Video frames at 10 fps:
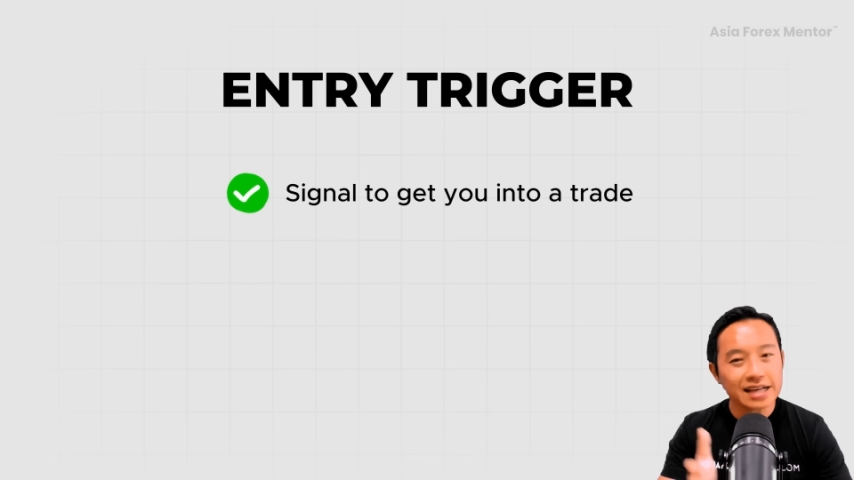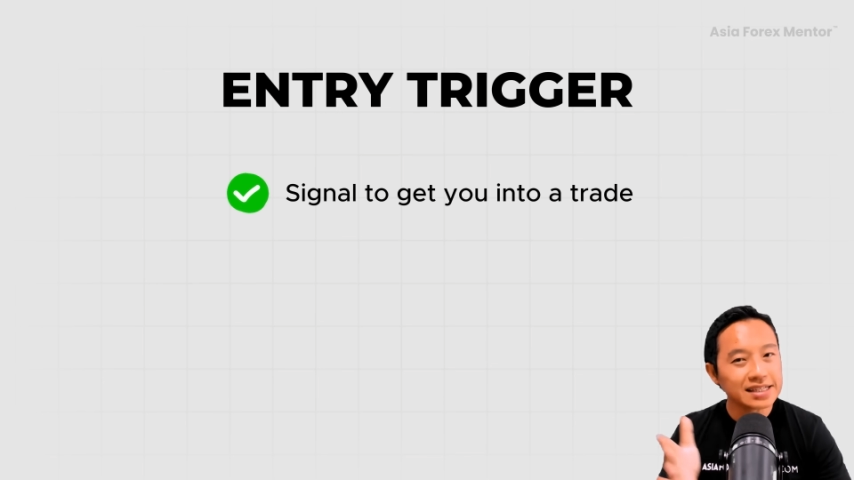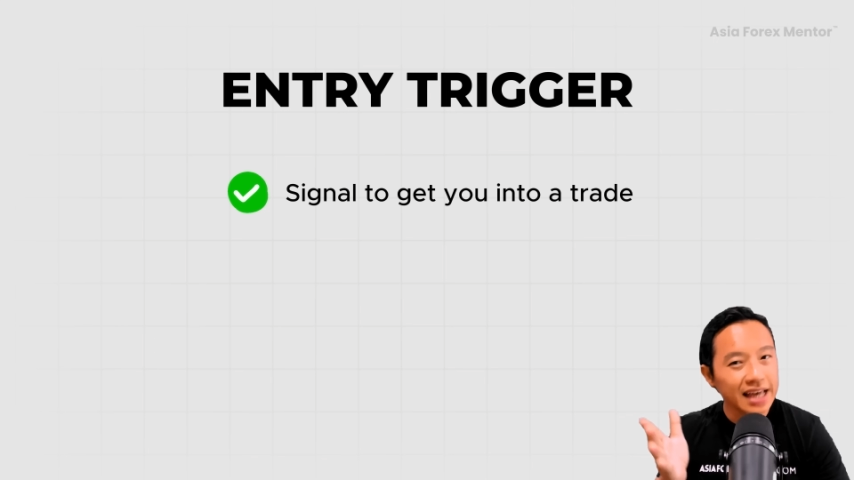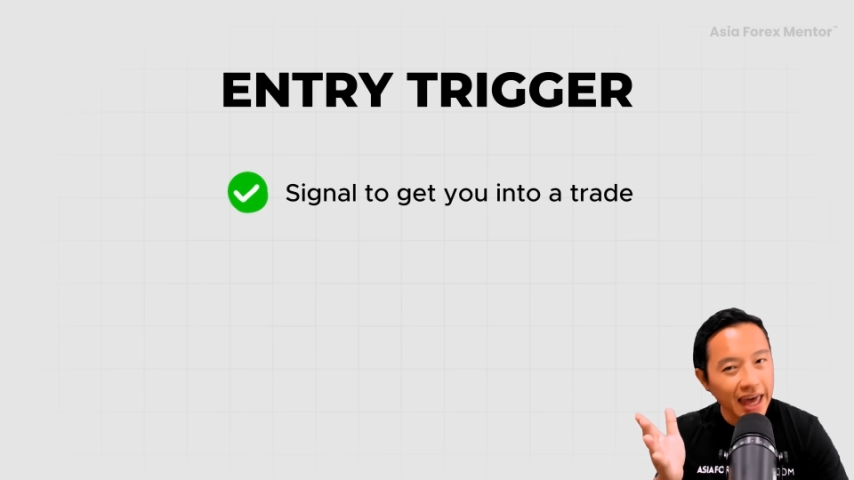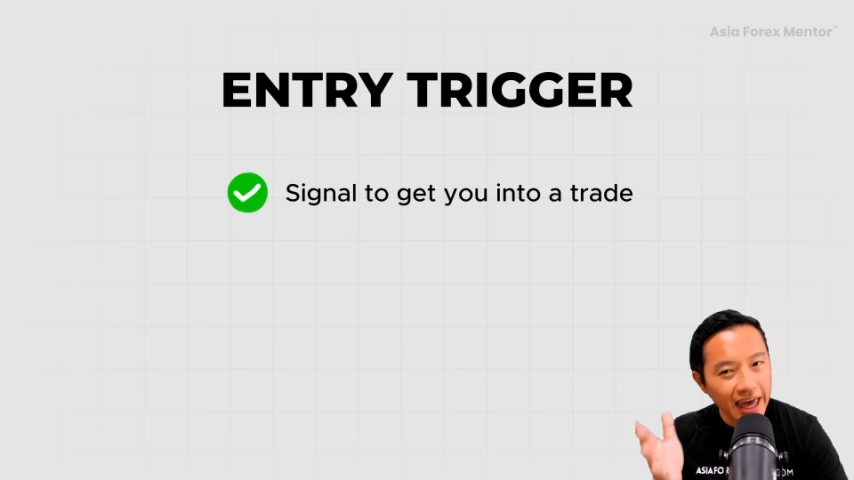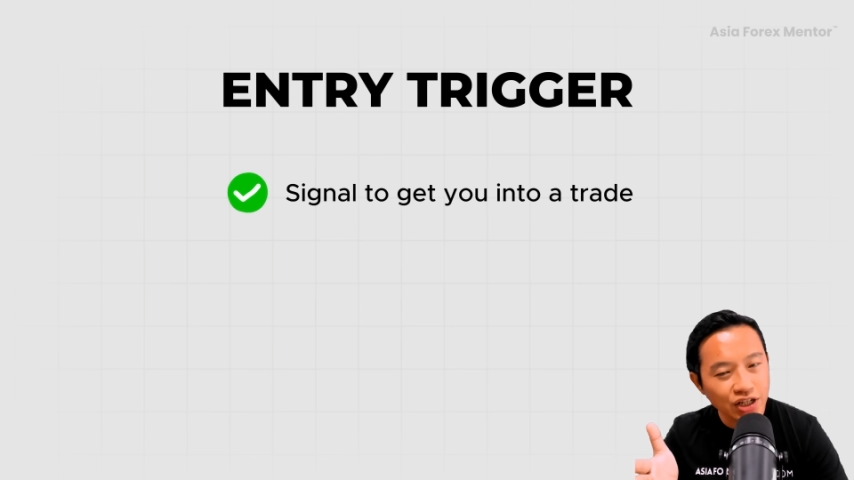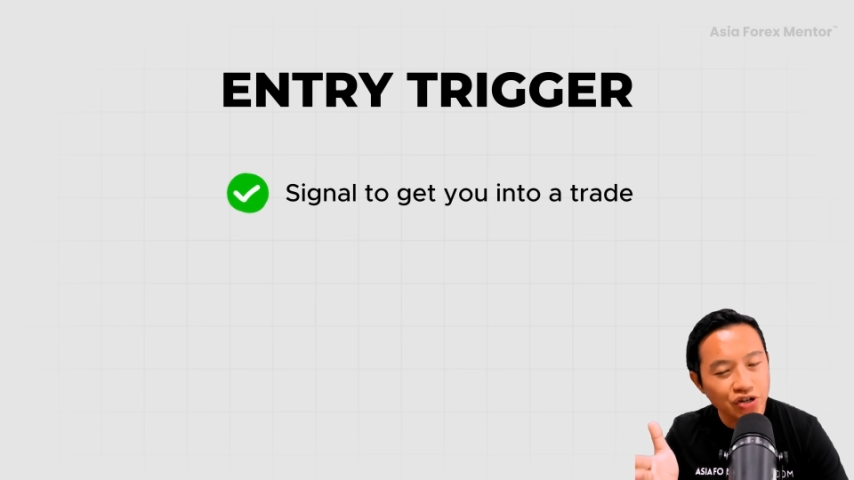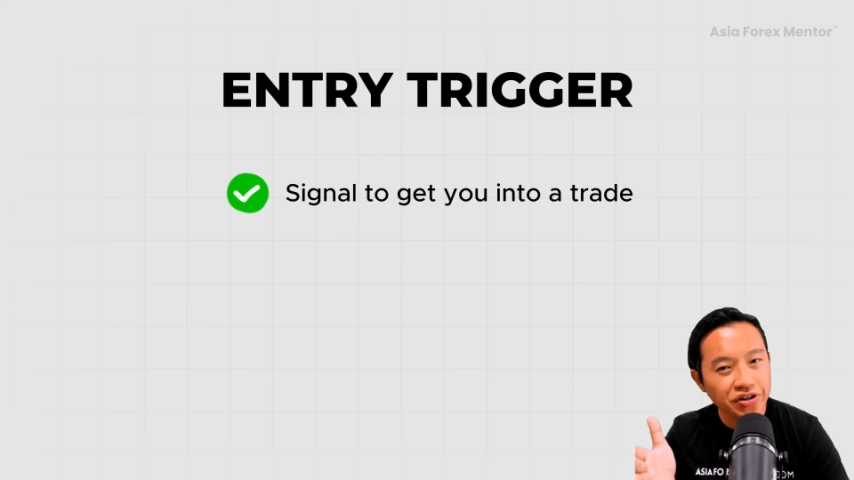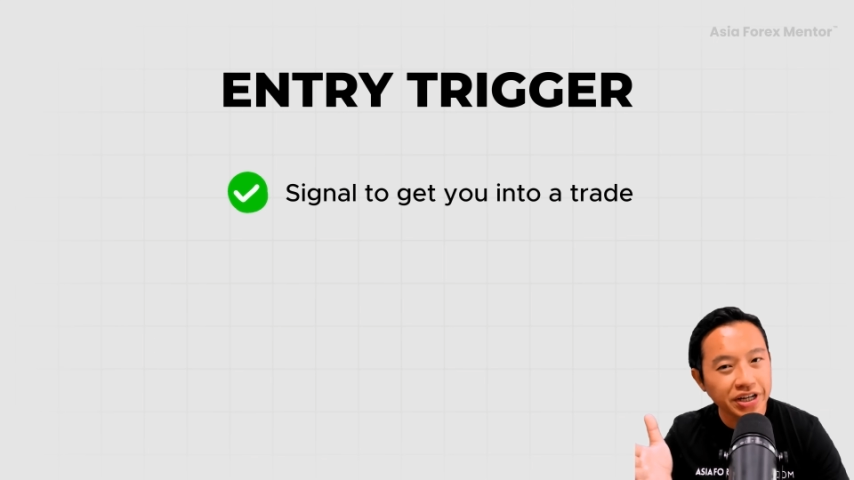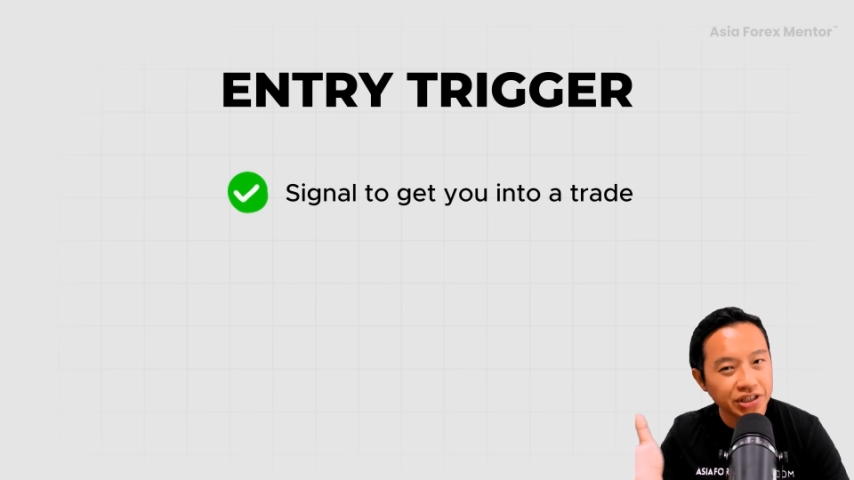as
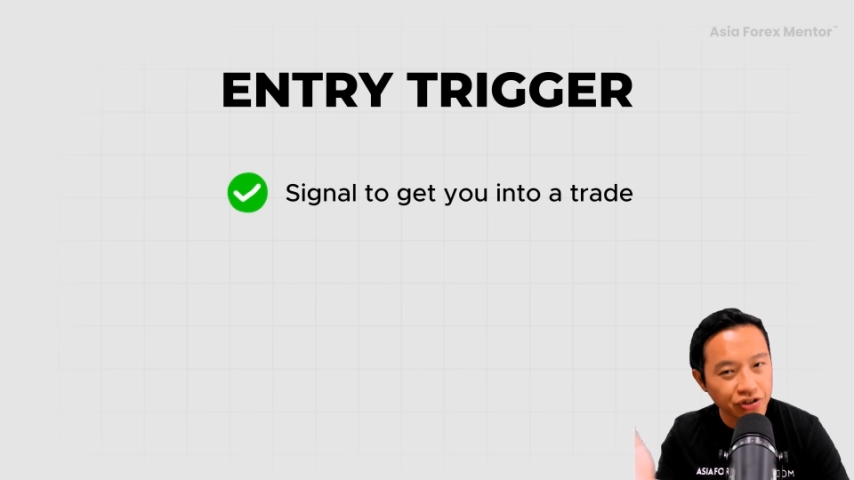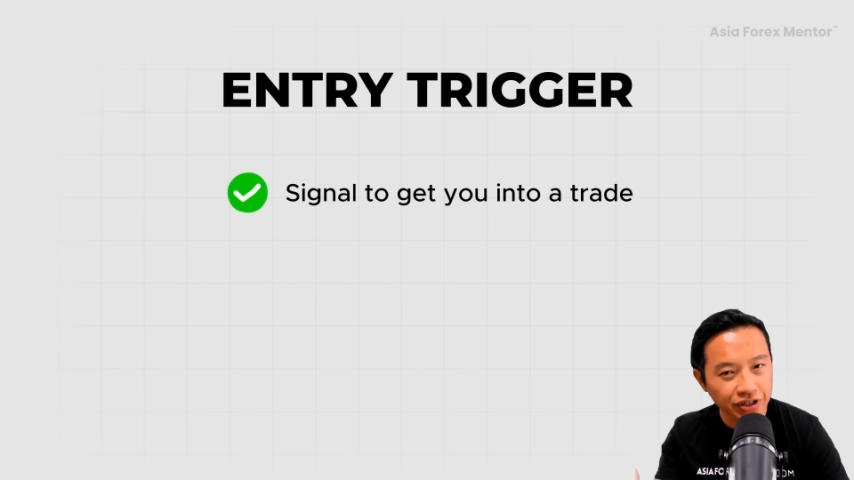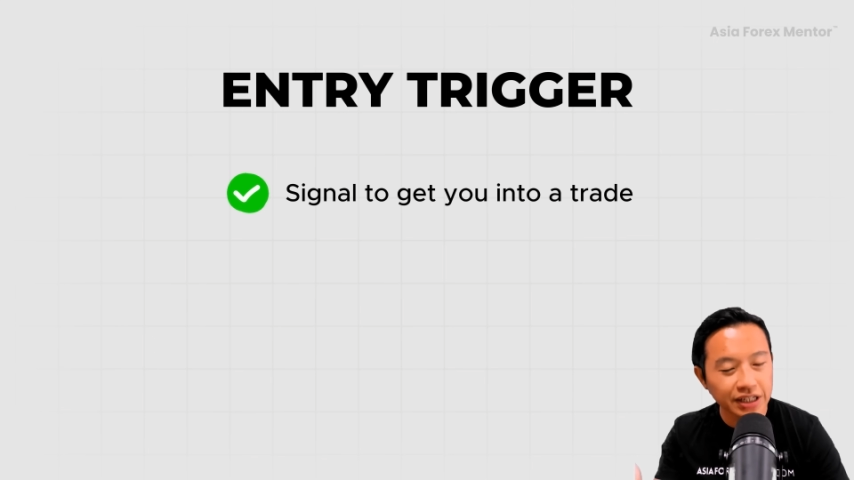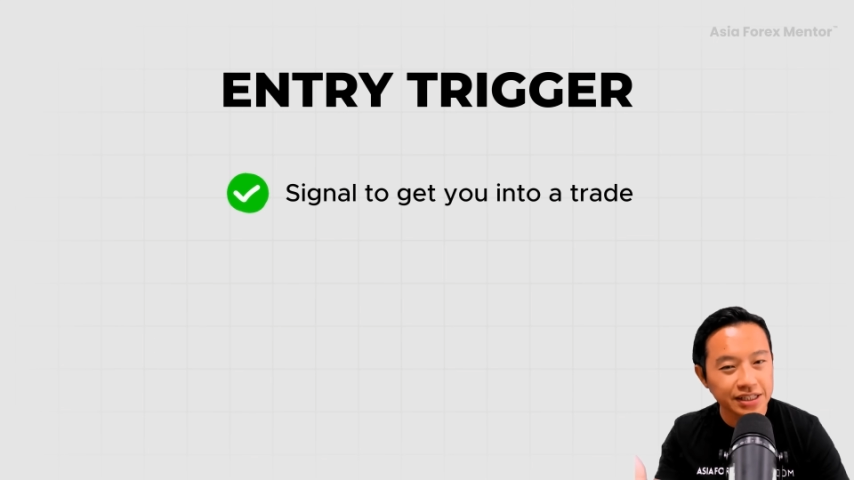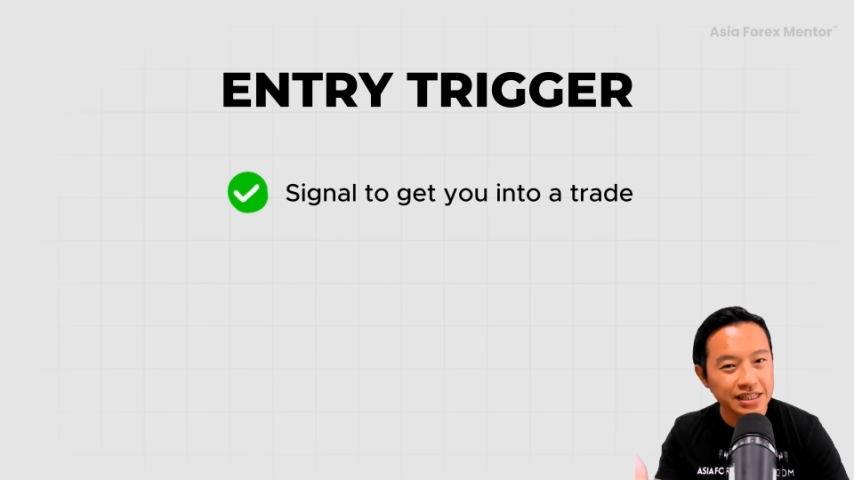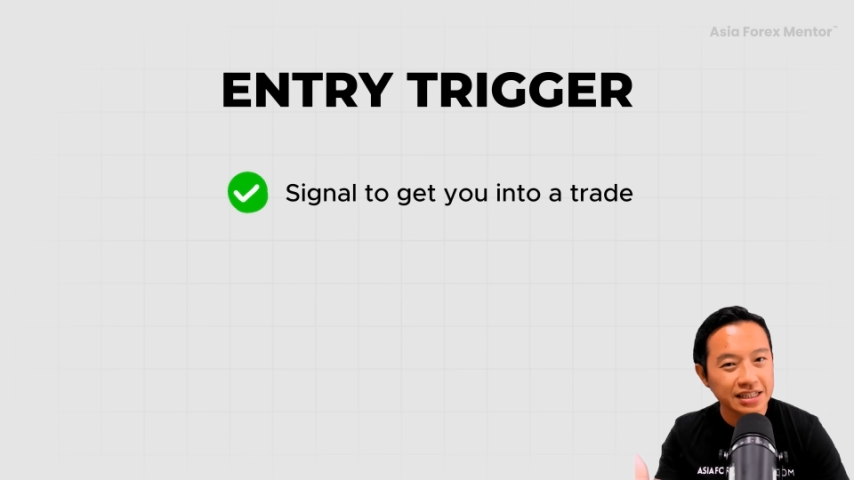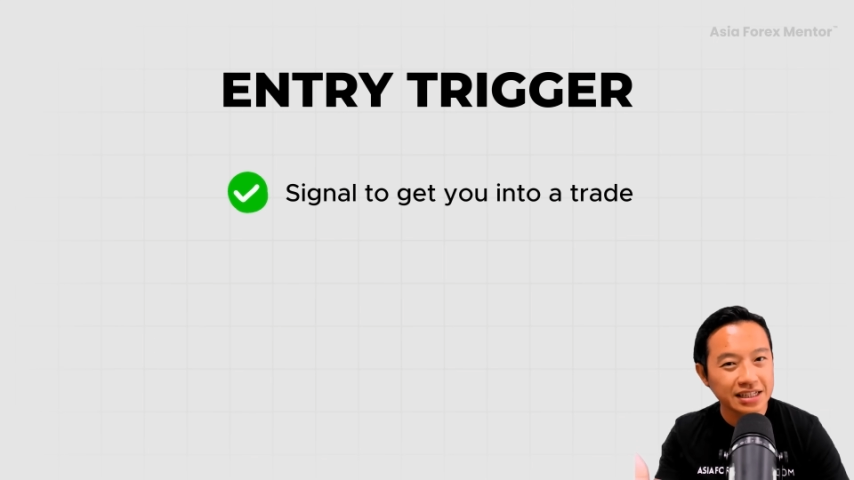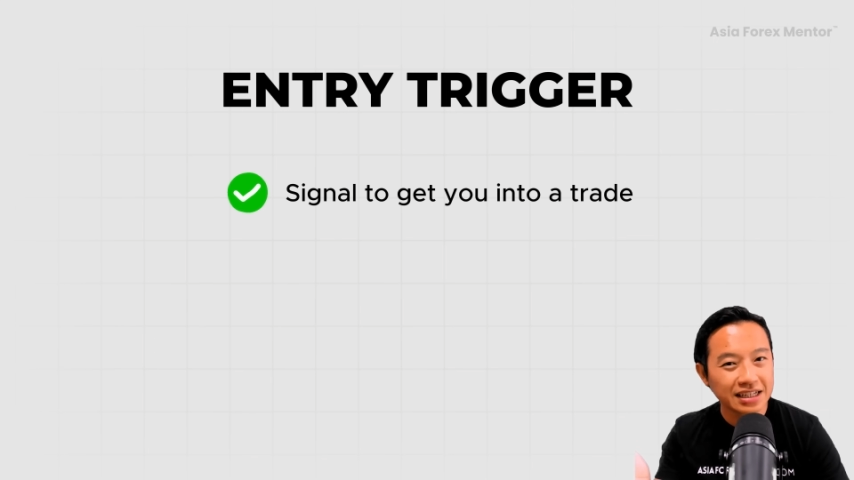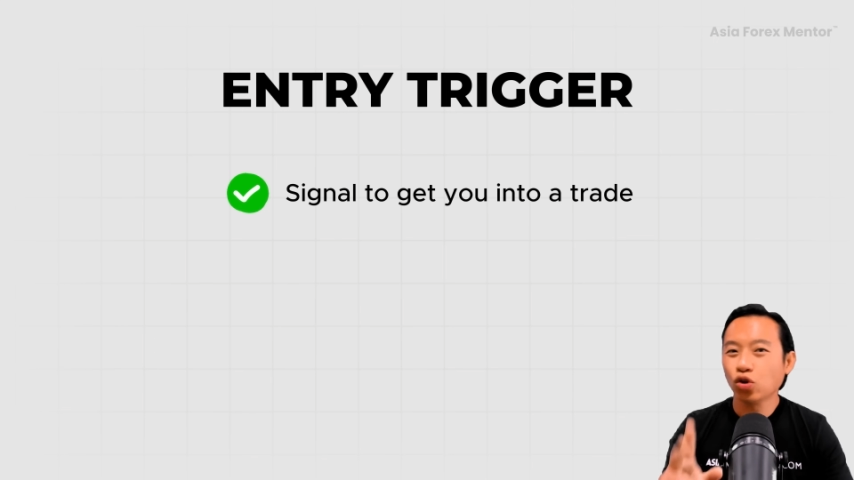entry triggers.